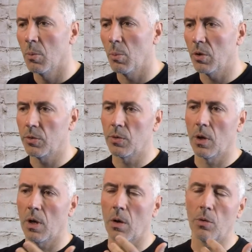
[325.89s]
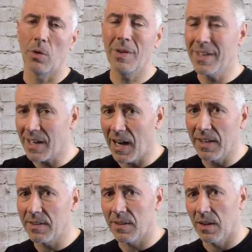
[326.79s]
But on the other
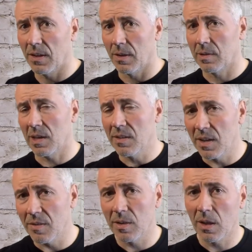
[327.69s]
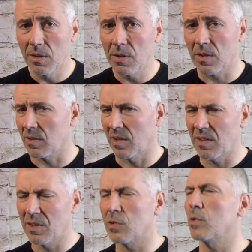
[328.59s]
hand, in Scandinavian countries, as I
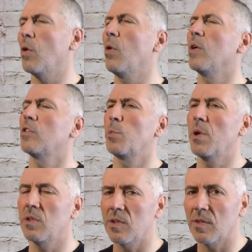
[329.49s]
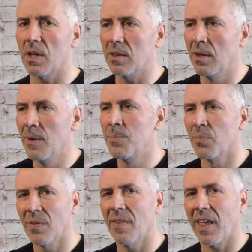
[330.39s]
said, so expensive that
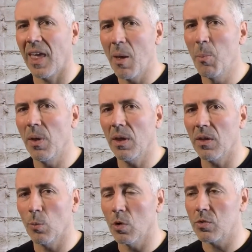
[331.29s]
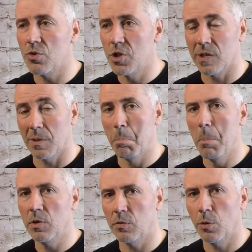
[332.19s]
the camping was just a
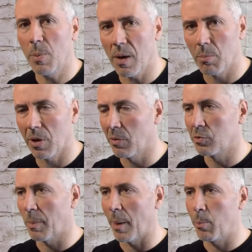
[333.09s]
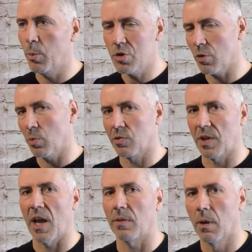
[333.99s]
must for me because my budget was
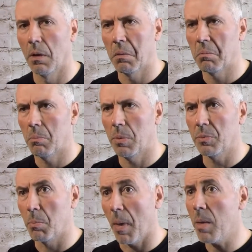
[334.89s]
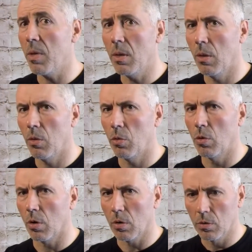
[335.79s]
tight. But maybe
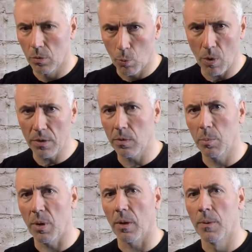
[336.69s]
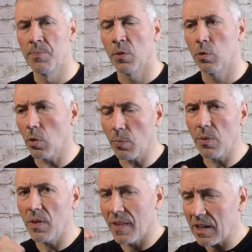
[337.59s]
yours won't be. So
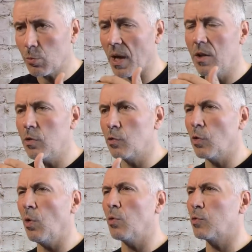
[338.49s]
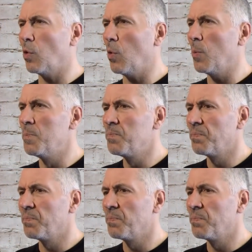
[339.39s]
that's why it's so